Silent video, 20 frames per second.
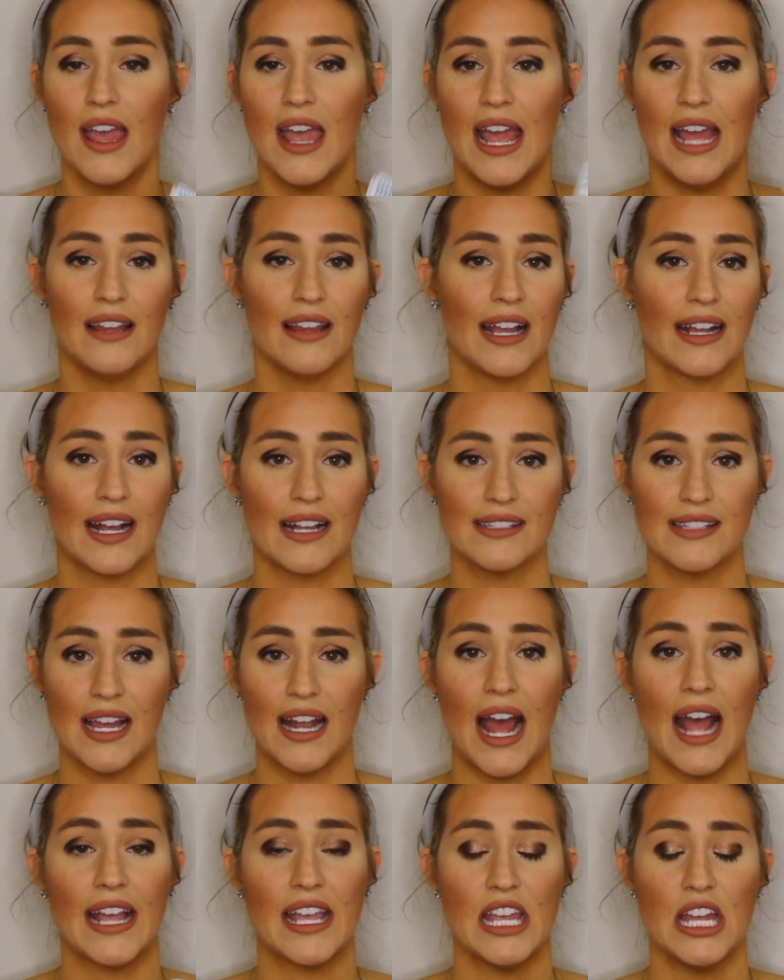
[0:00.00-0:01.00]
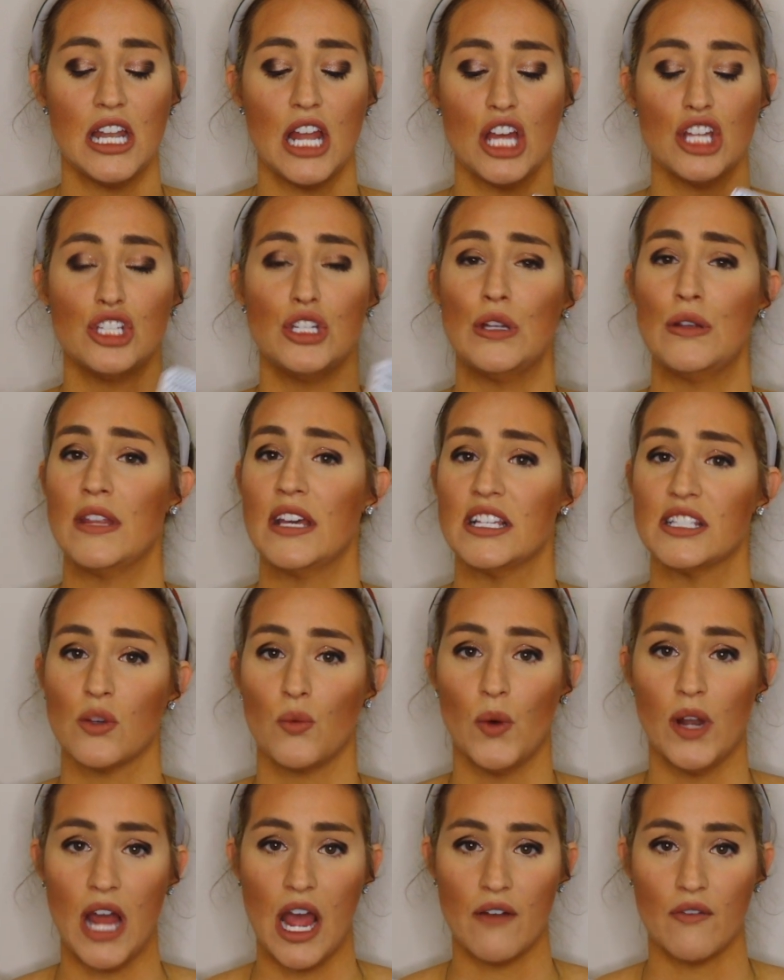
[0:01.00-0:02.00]
And like I said, I can do this
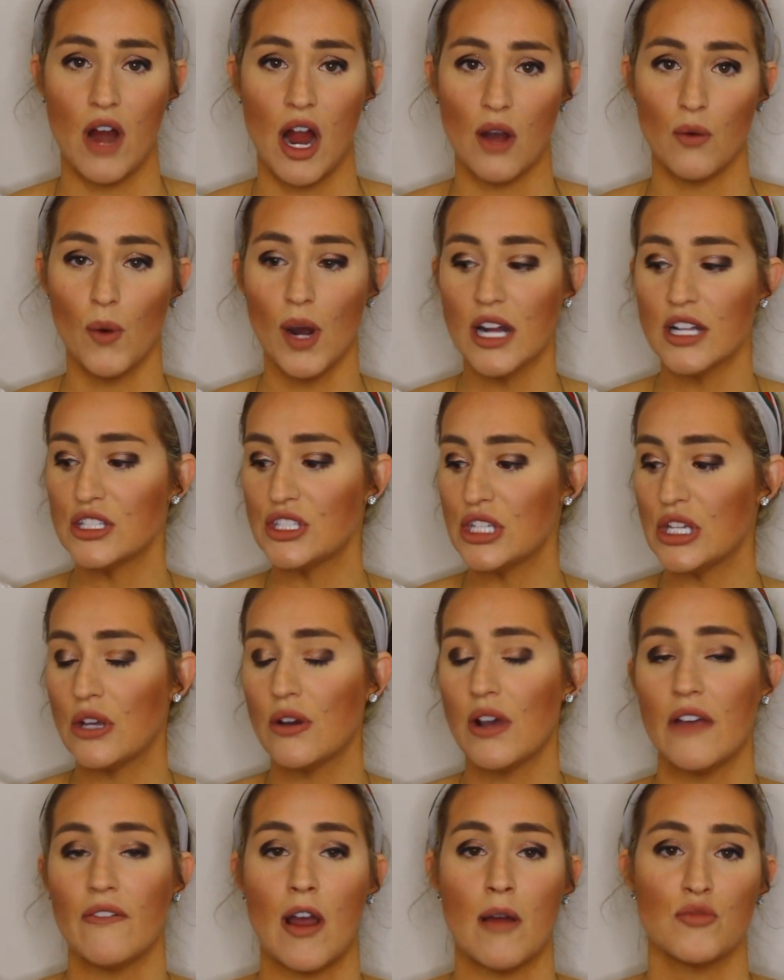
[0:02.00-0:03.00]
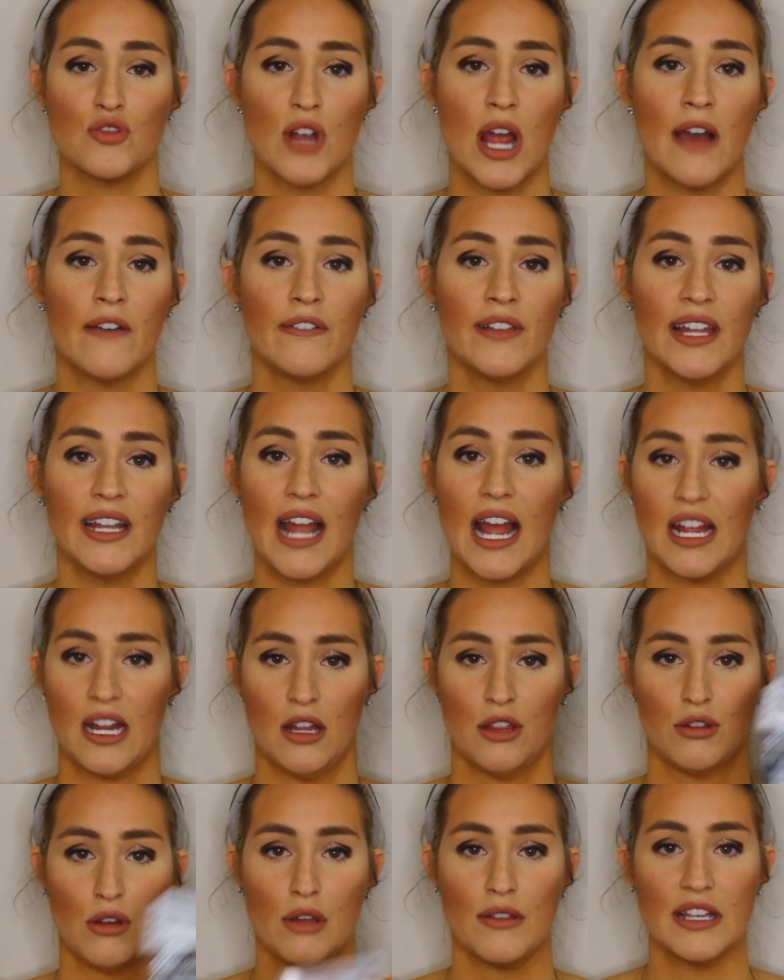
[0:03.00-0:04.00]
whenever whenever I want to. If I'm traveling, I can
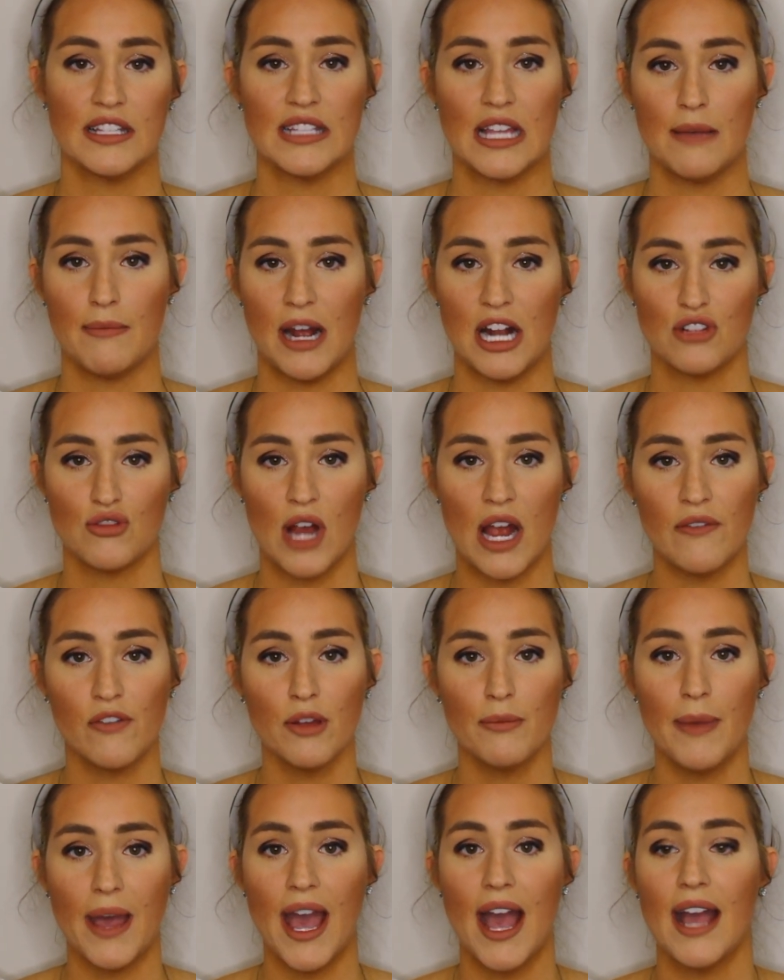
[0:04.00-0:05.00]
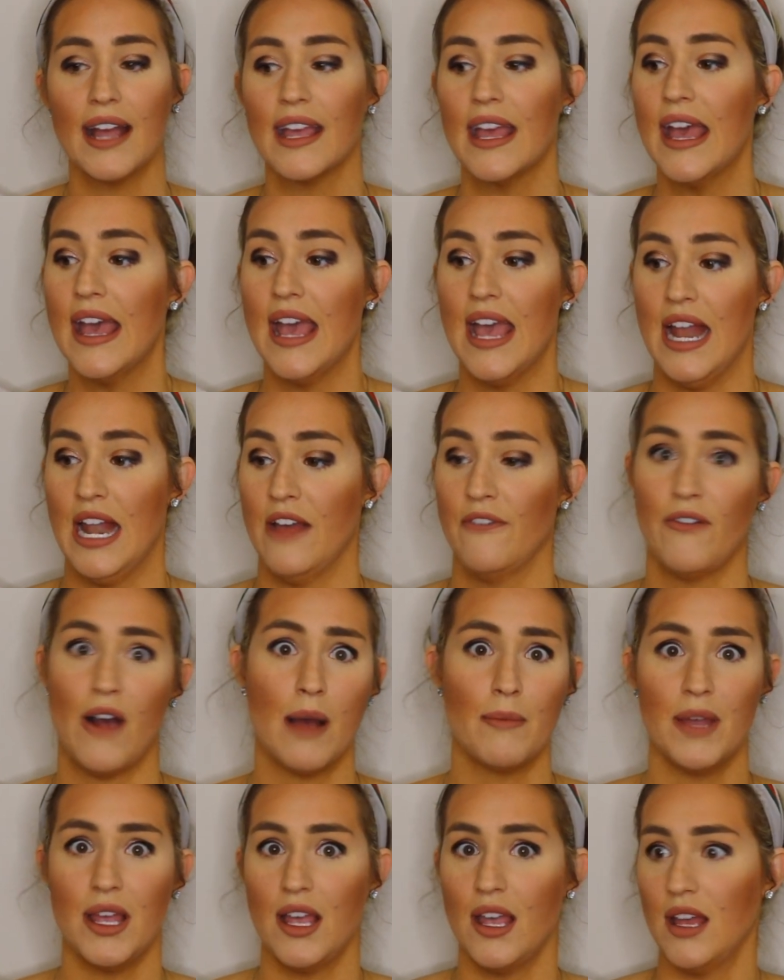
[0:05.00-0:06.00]
throw this in my travel bag. And if
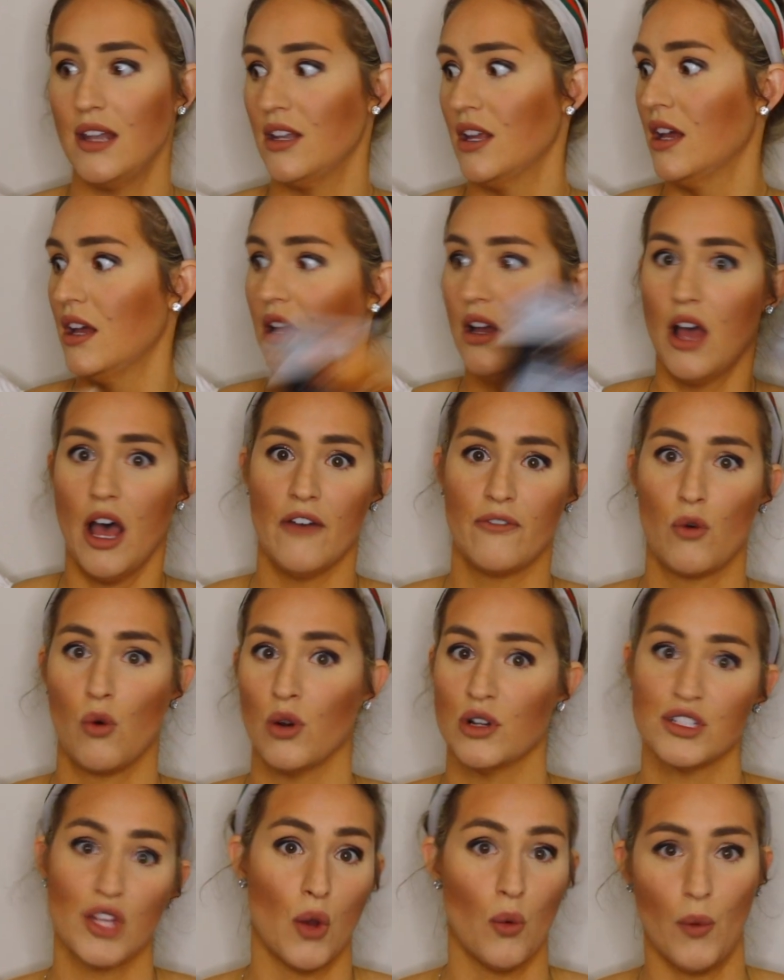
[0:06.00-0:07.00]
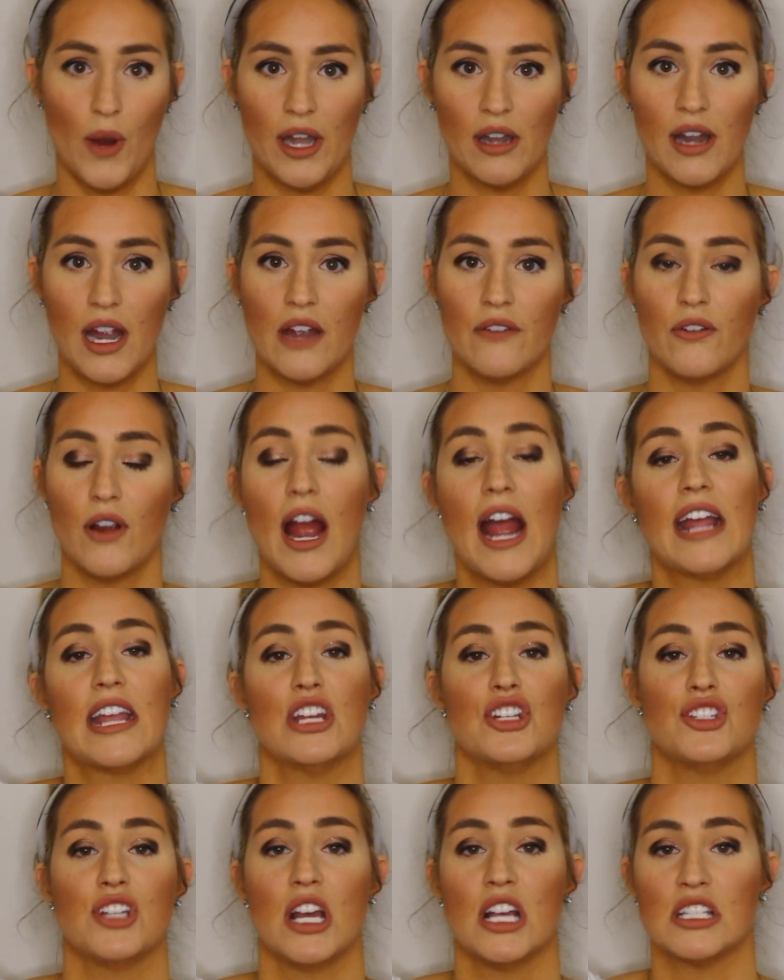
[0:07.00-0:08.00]
I'm in, of course, wherever, I
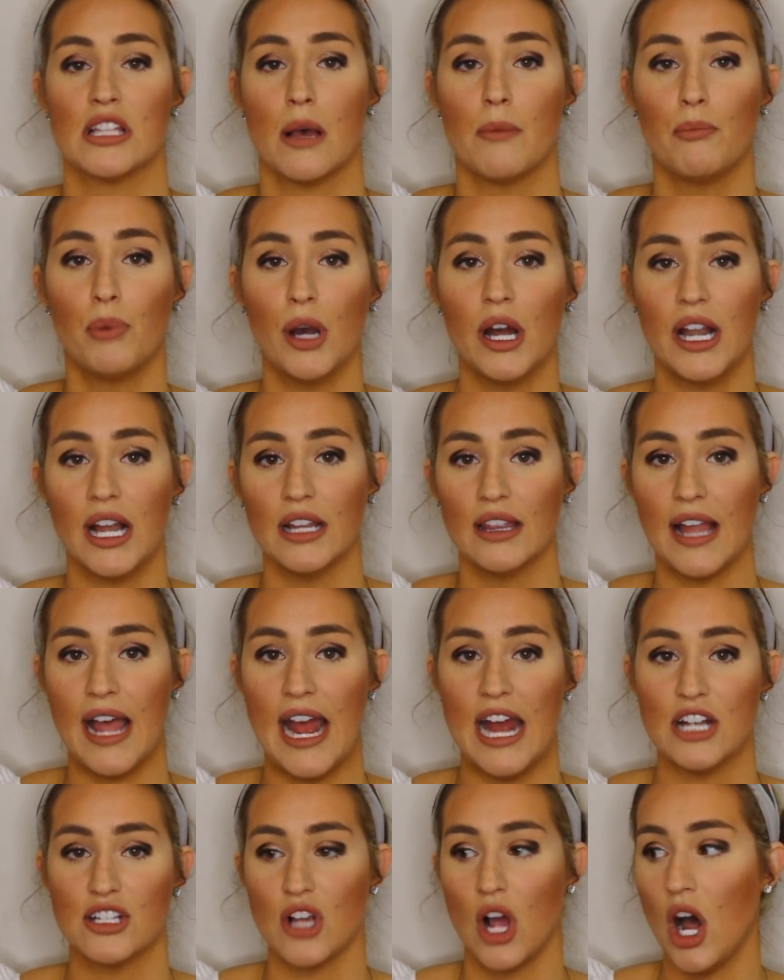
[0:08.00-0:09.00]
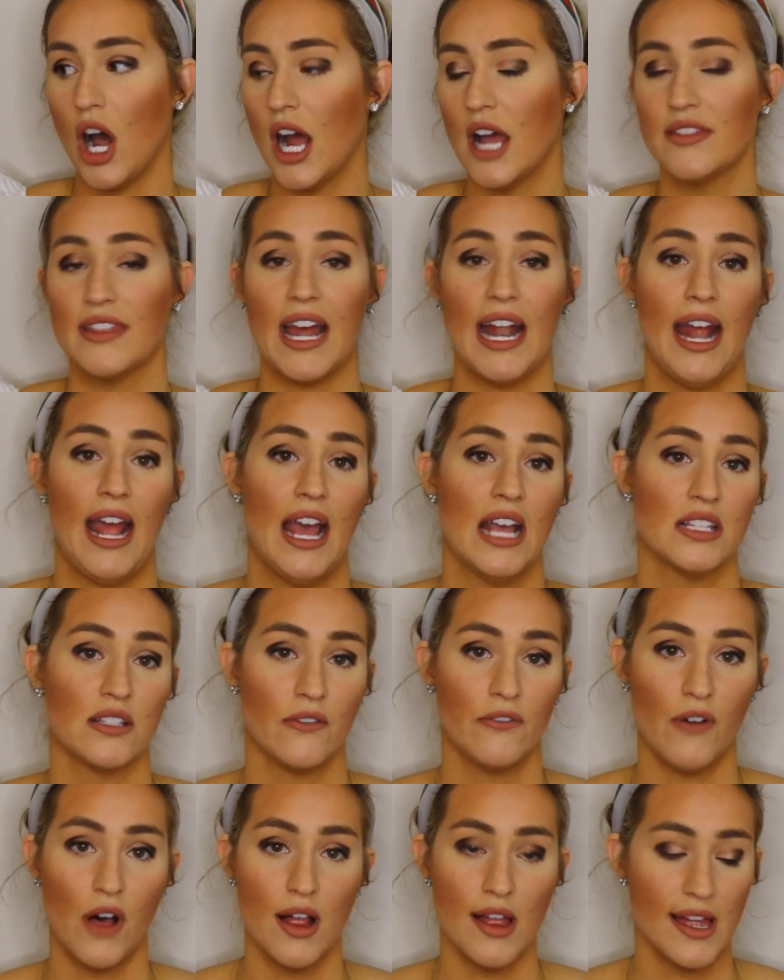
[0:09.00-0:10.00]
can just put a lash on that has
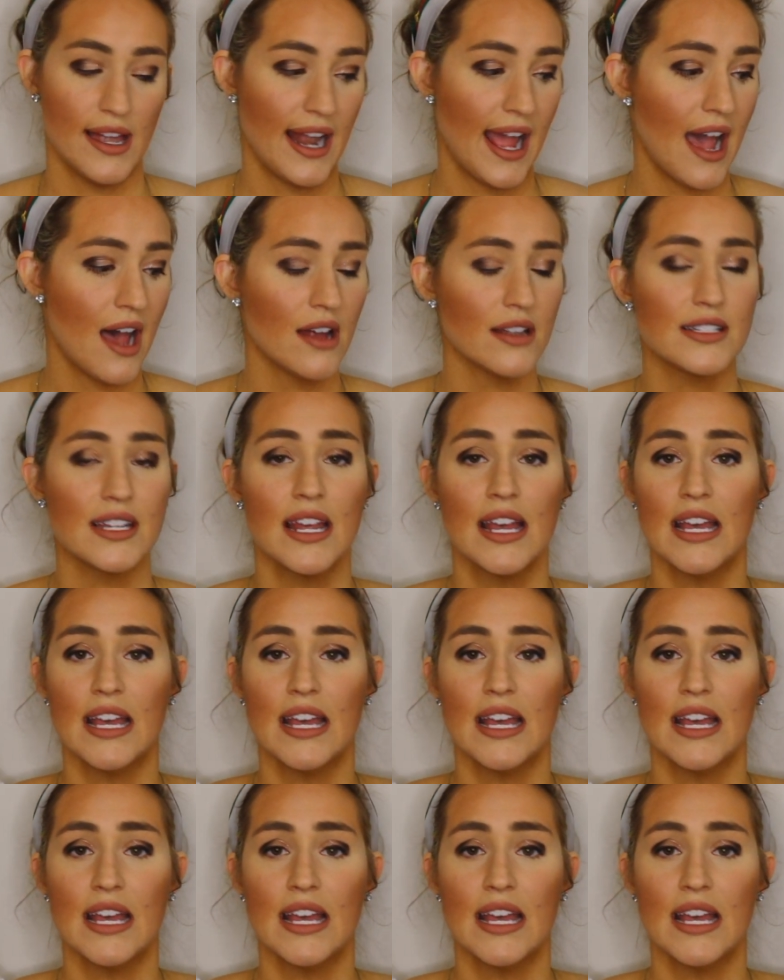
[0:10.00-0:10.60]
fallen out.